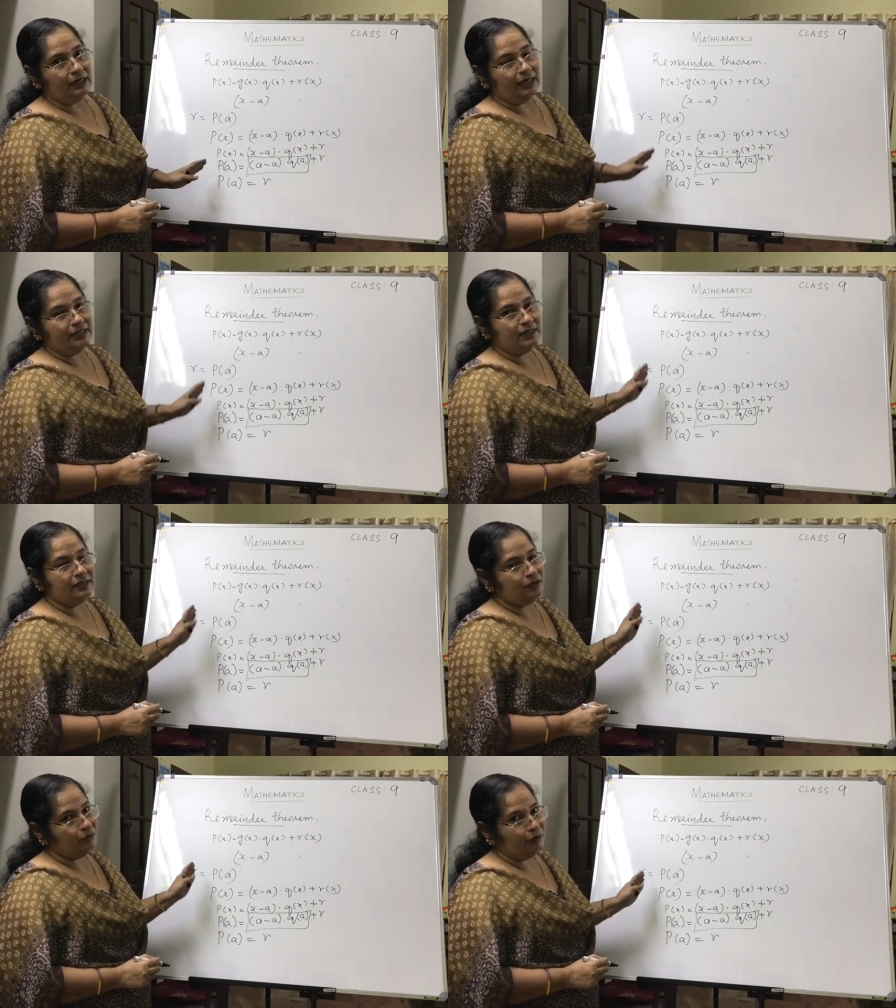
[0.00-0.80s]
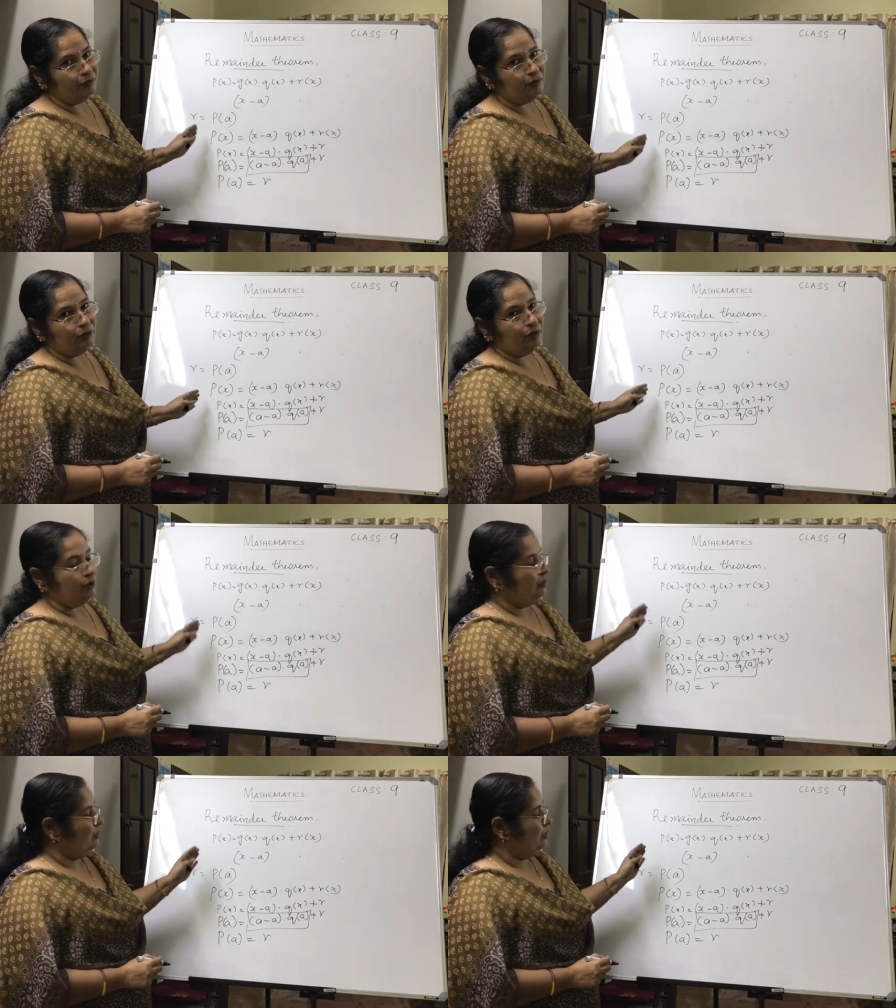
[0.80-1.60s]
I just told you
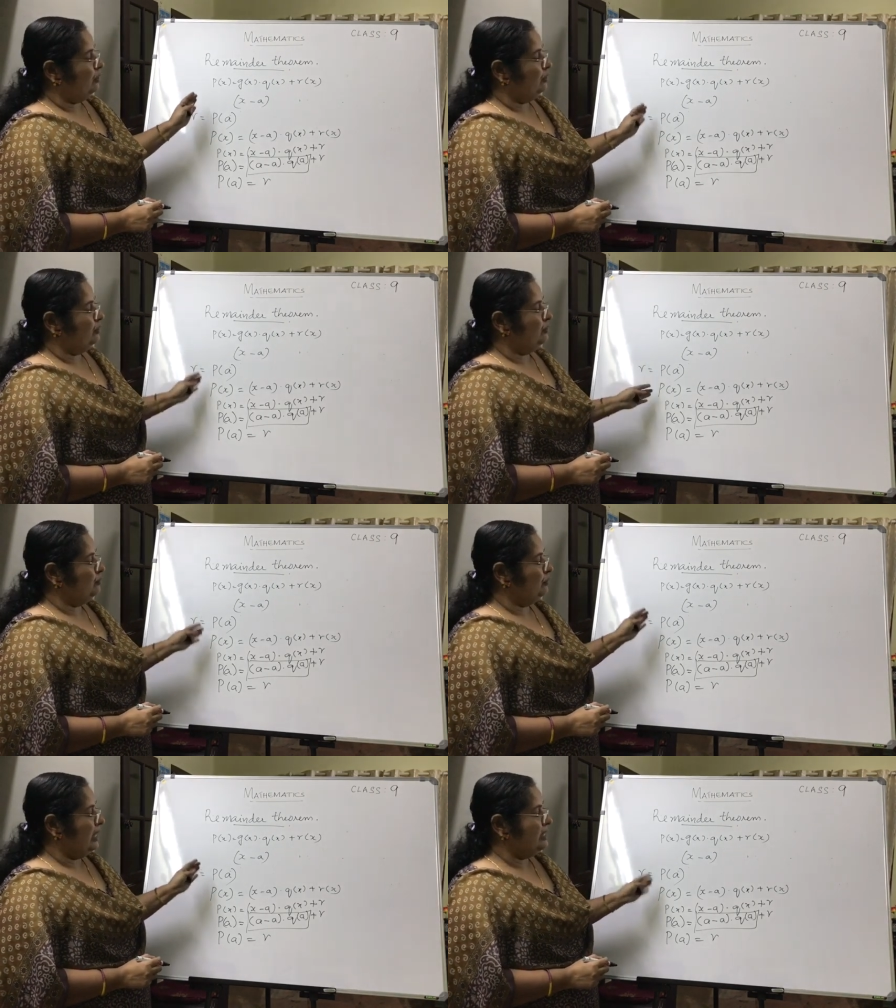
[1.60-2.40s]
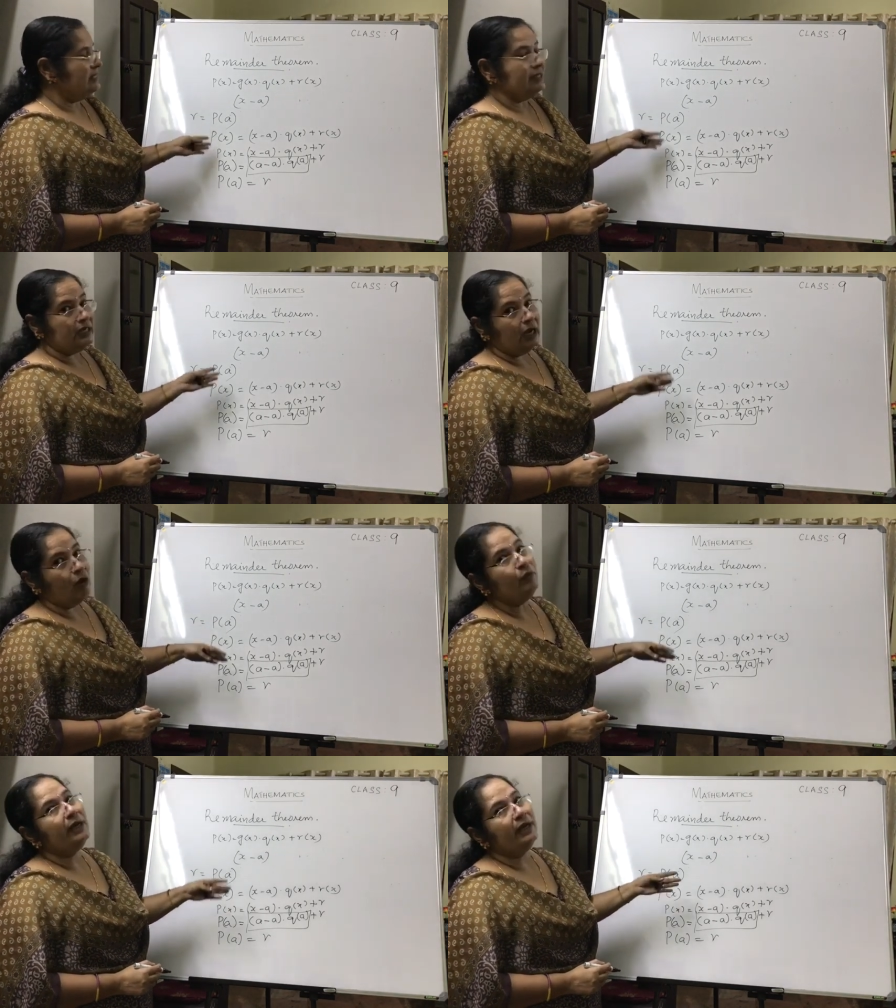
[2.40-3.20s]
to understand how
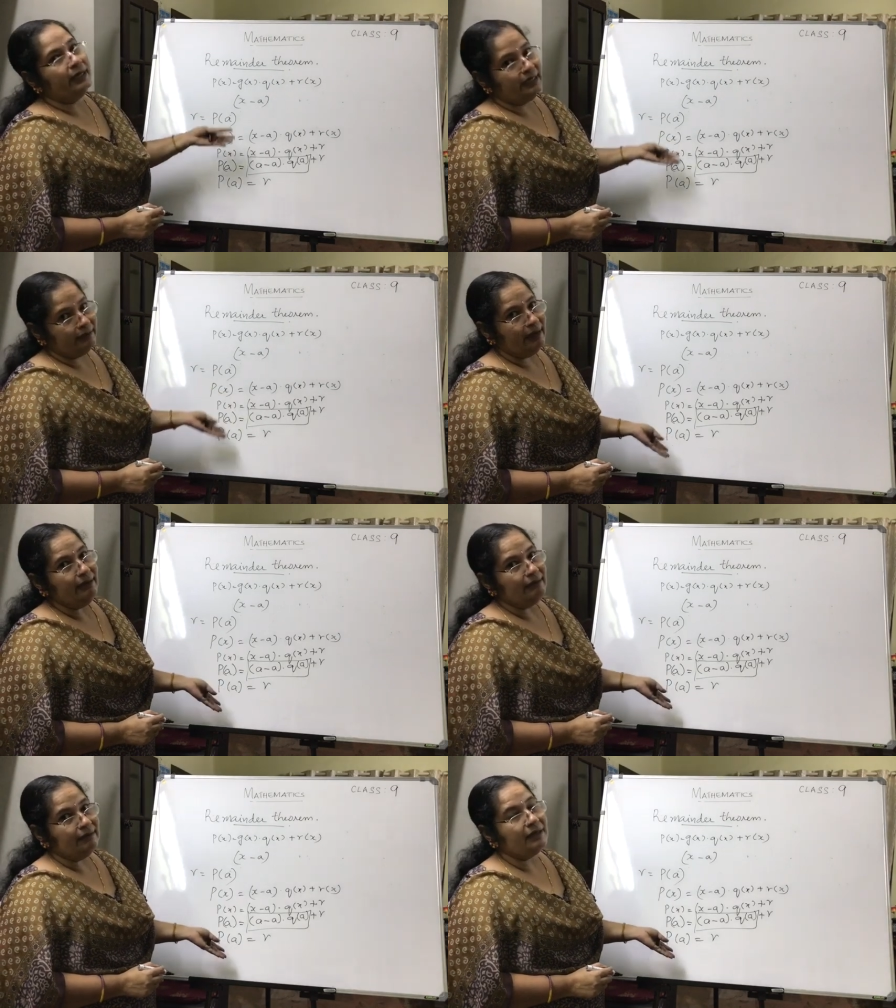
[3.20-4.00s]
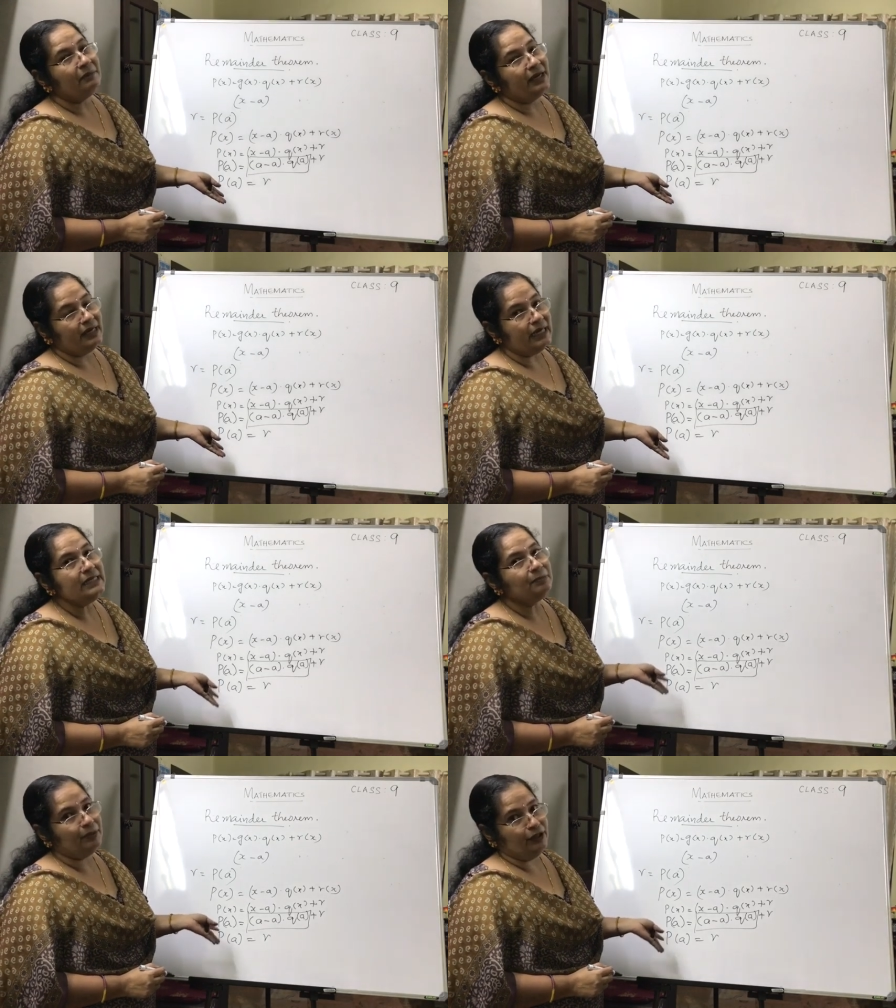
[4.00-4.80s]
you are getting that remainder as
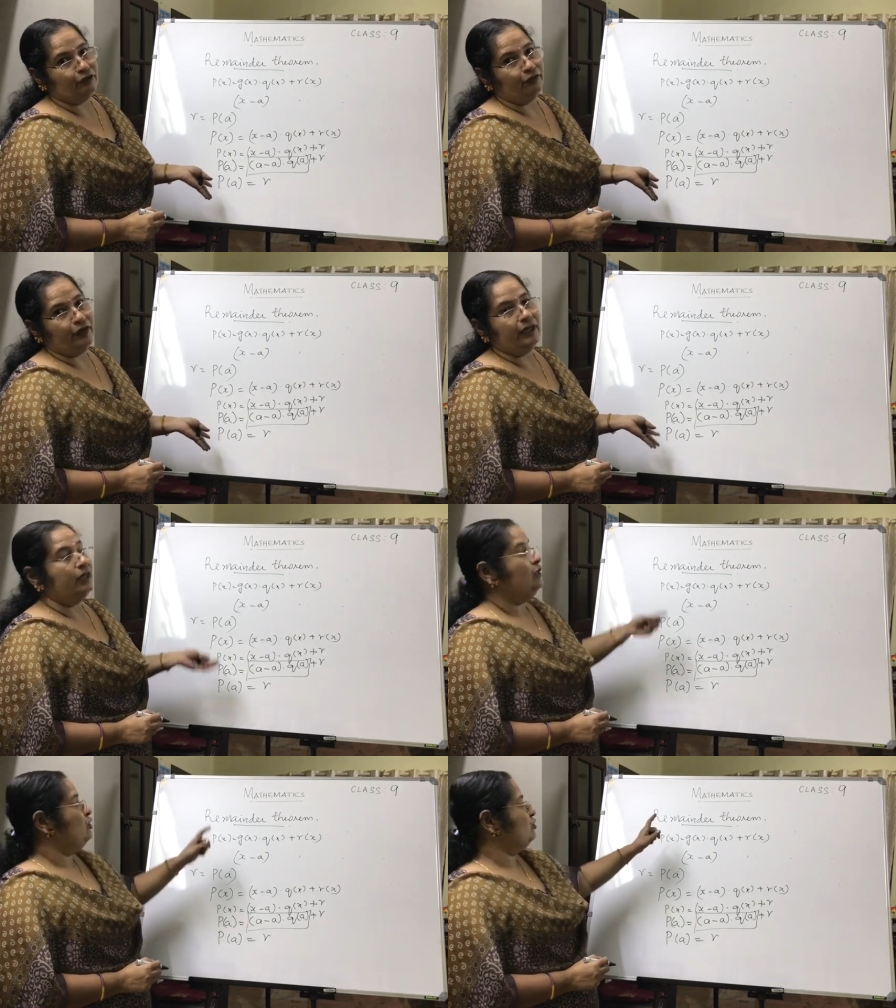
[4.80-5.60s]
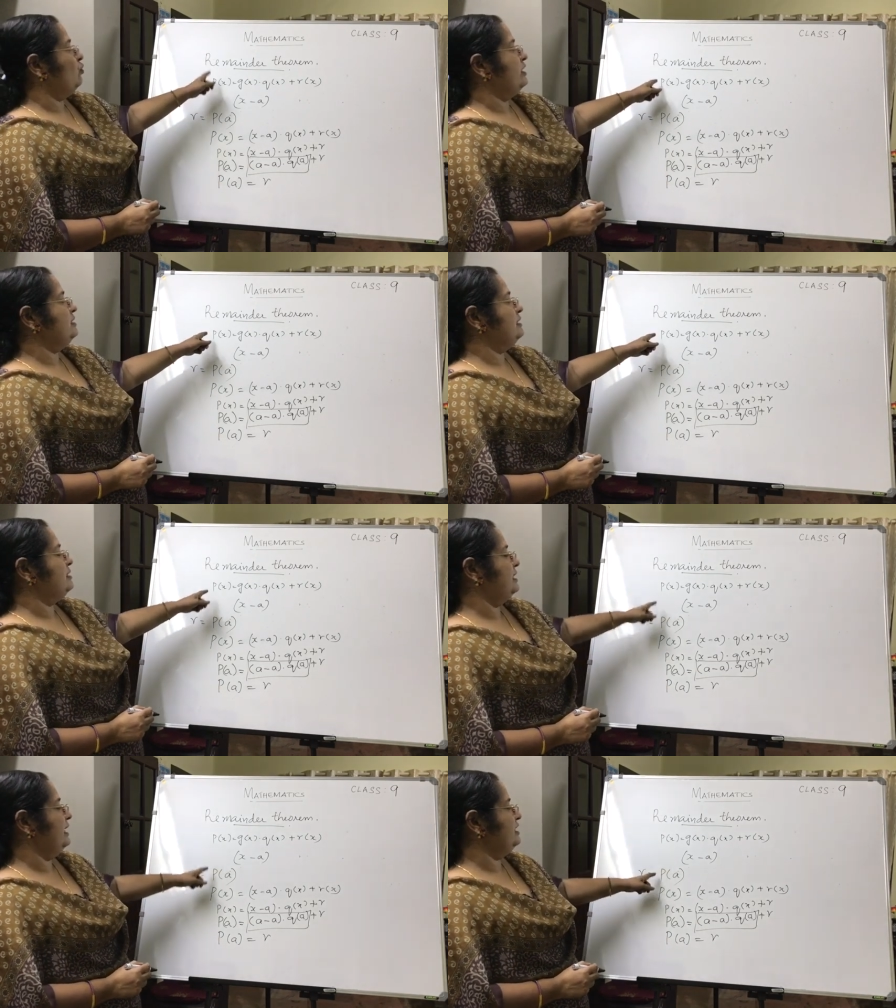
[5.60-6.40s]
P of a. So what is the
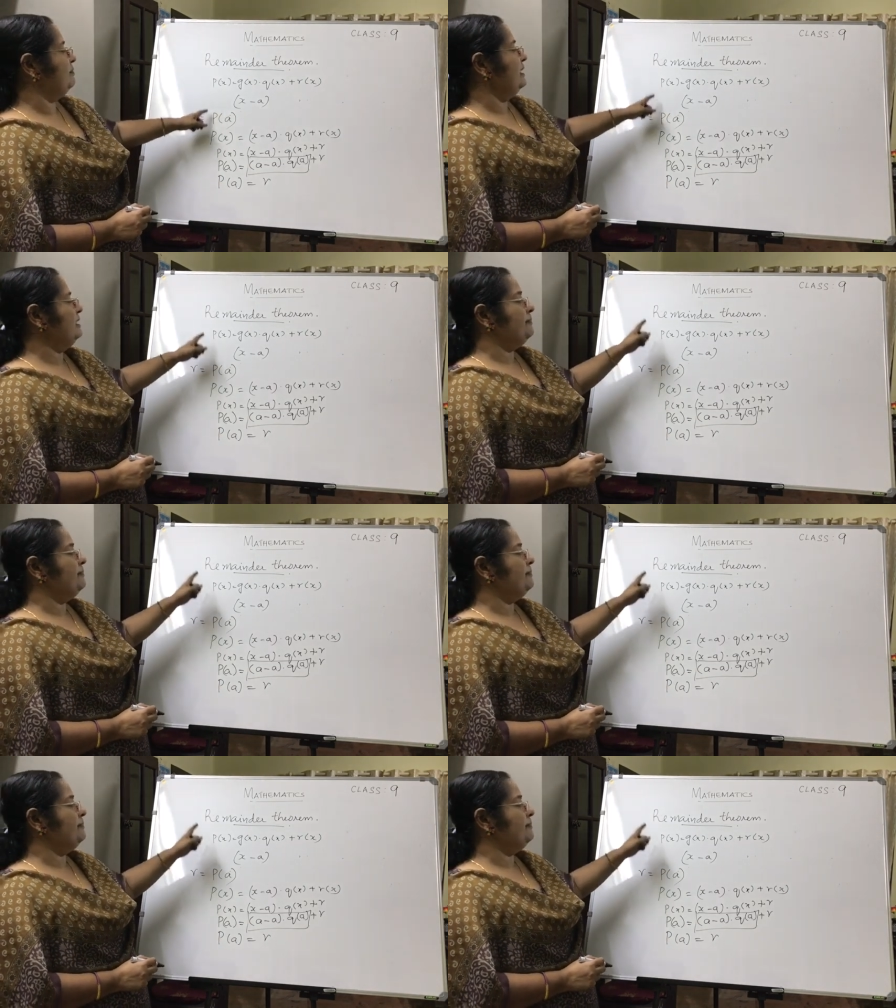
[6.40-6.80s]
statement?